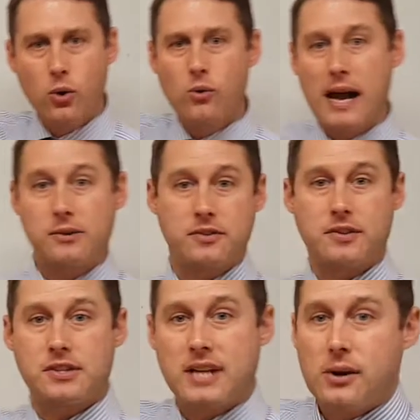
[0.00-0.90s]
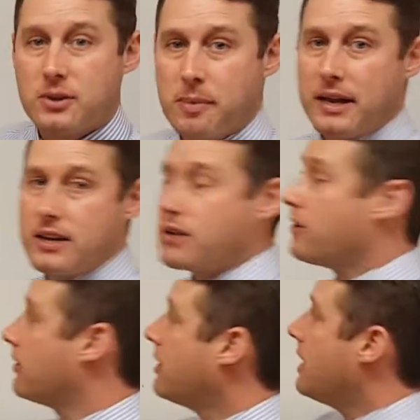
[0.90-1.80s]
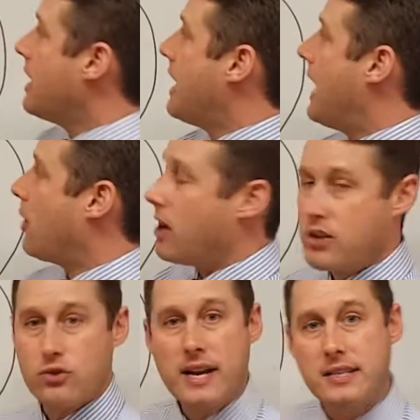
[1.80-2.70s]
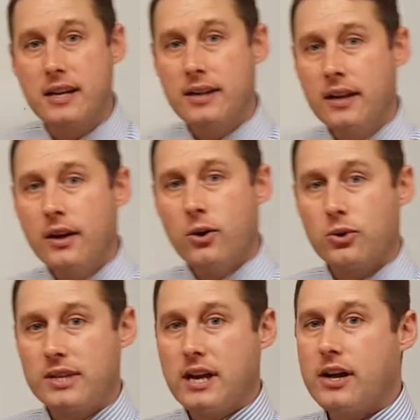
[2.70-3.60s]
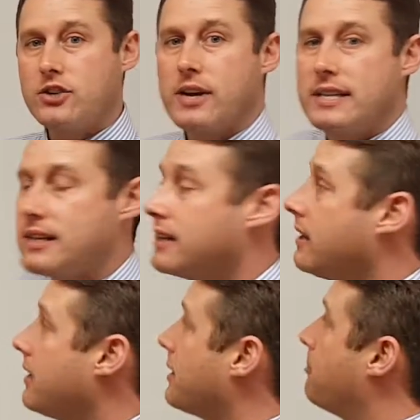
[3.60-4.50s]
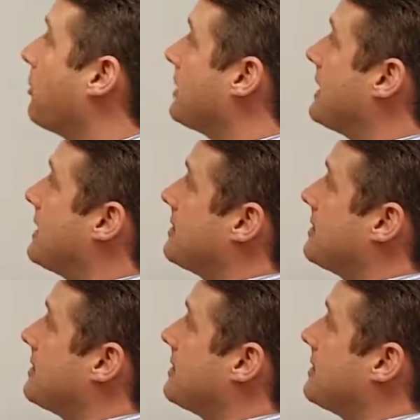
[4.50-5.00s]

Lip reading: or out of the cell depending on how hydrated or dehydrated the body